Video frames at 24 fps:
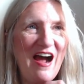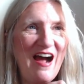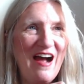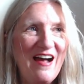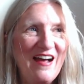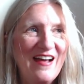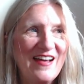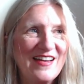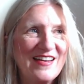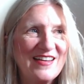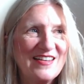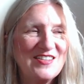
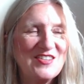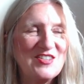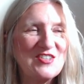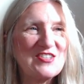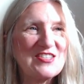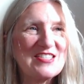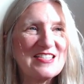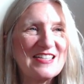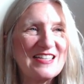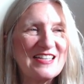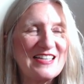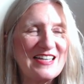I
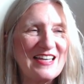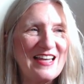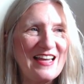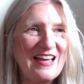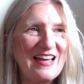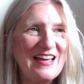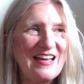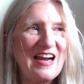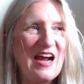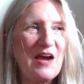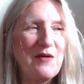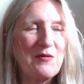used to
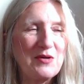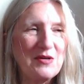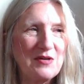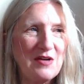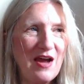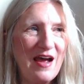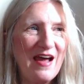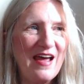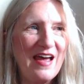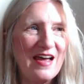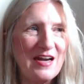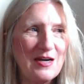get I would
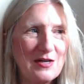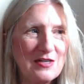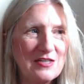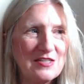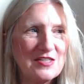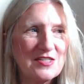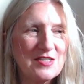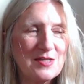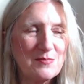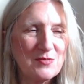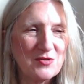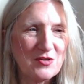I had a
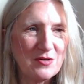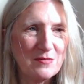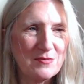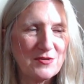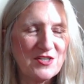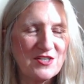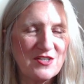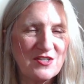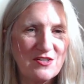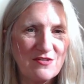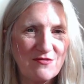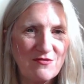
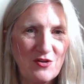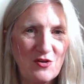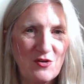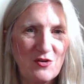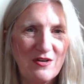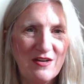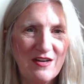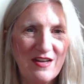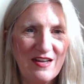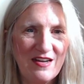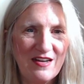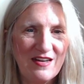subscription to
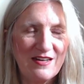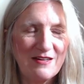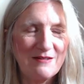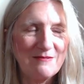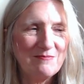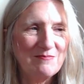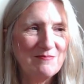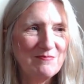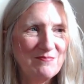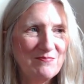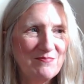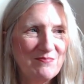Vogue Knitting,
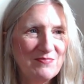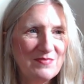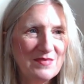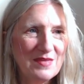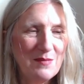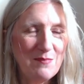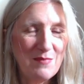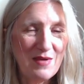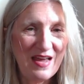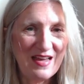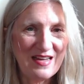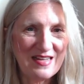
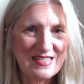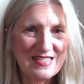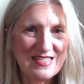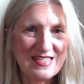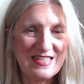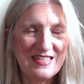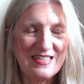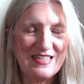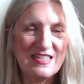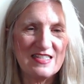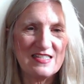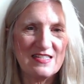the
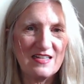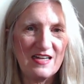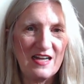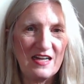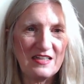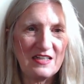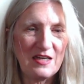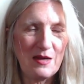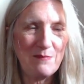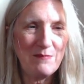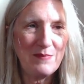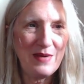magazine because it
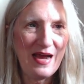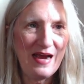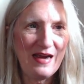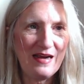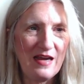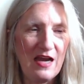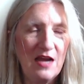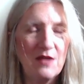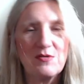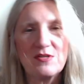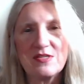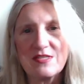had come back.
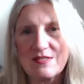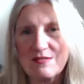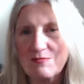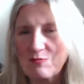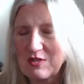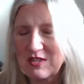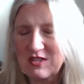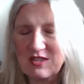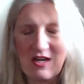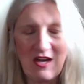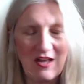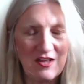I was
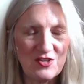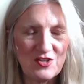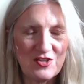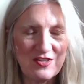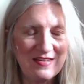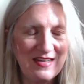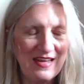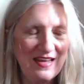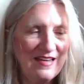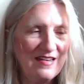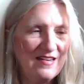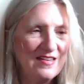went to college in
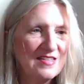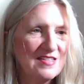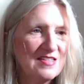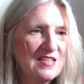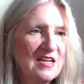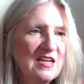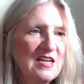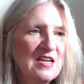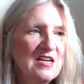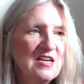the 80s.